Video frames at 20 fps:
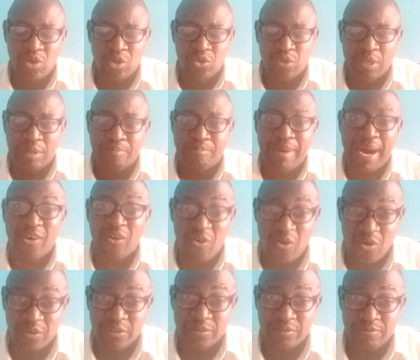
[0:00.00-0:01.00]
to embark
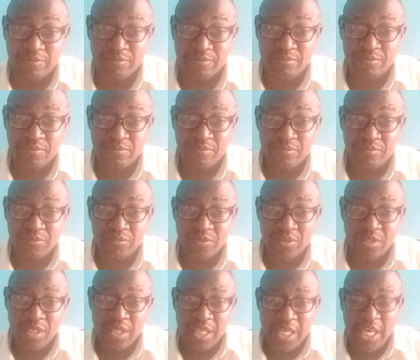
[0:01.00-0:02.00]
on.
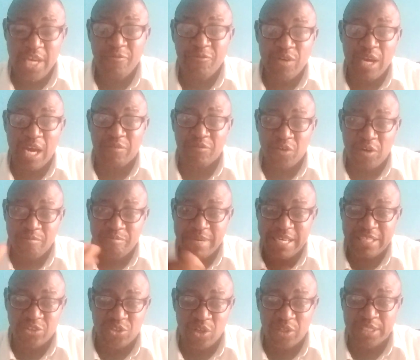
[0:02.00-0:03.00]
If you have not
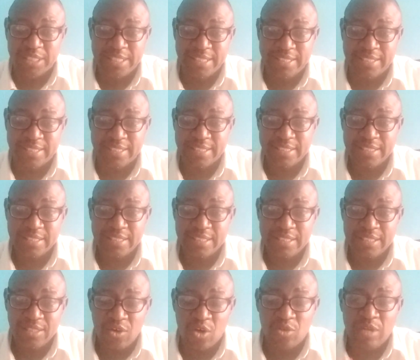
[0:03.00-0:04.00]
measured it,
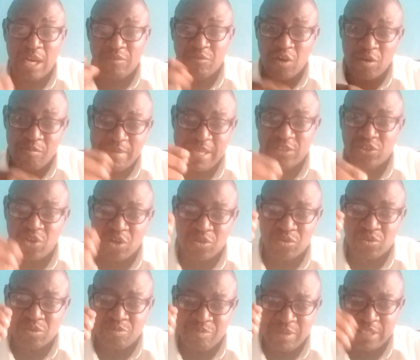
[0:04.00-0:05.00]
or you have not
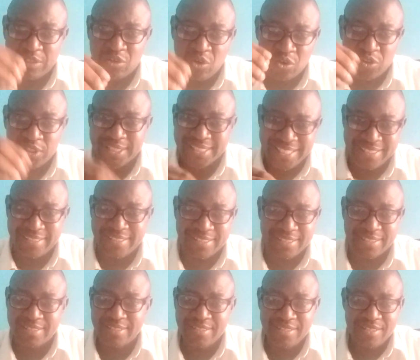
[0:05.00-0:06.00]
measured those
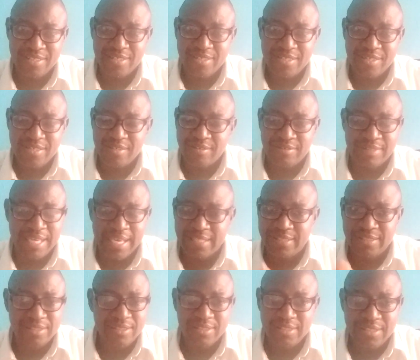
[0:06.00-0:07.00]
things,
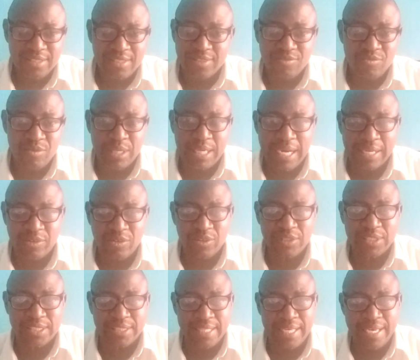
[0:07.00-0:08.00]
then we
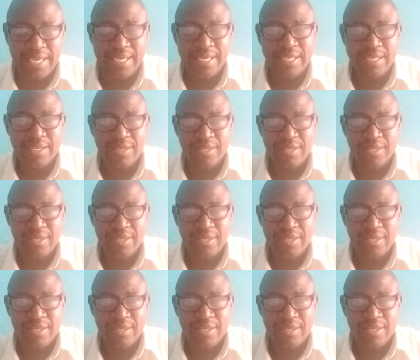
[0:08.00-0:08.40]
cannot say